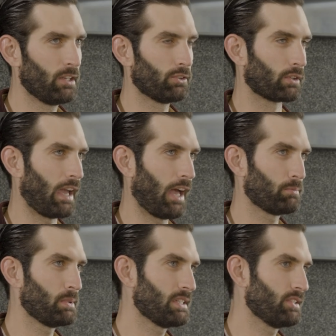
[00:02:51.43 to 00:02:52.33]
So
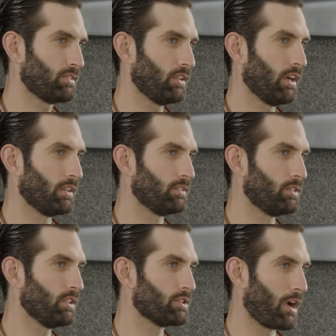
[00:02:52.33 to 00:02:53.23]
Caspian is a
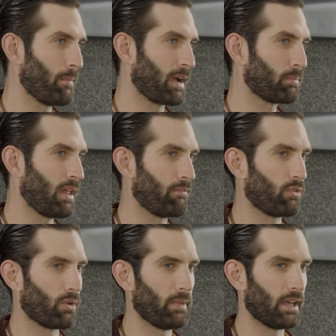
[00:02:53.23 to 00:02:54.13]
duty drawback
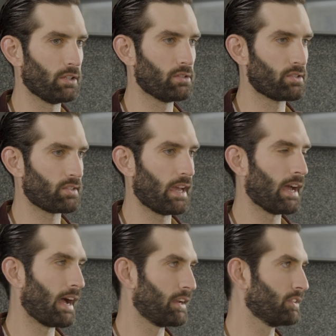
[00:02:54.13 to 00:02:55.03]
platform that uses
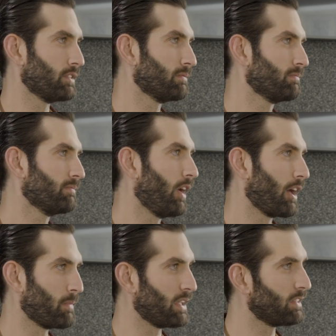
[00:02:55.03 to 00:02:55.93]
AI to
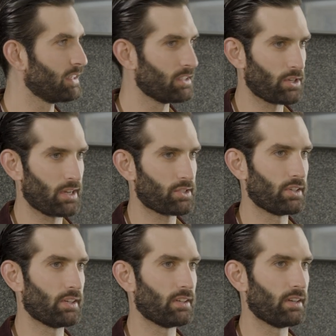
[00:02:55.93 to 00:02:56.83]
automate the
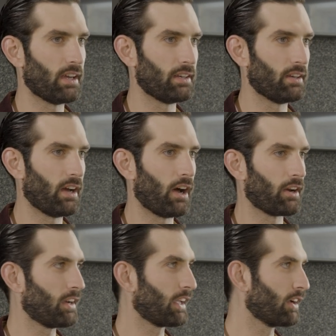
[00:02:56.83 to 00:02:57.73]
ingestion and
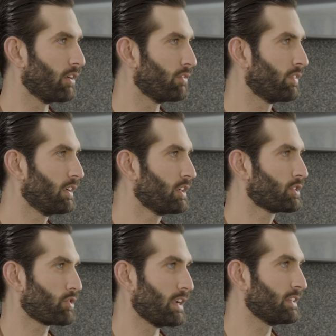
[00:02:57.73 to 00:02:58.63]
auditing of
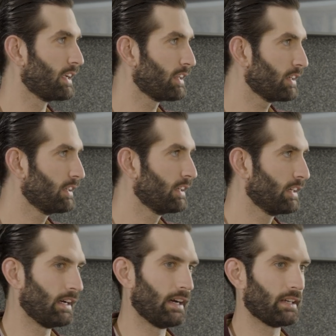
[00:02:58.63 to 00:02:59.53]
trade data
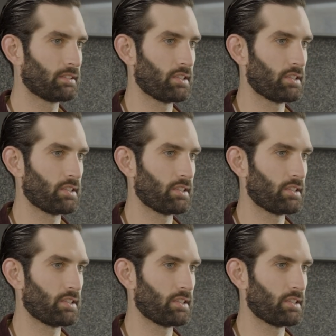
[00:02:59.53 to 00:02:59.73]
to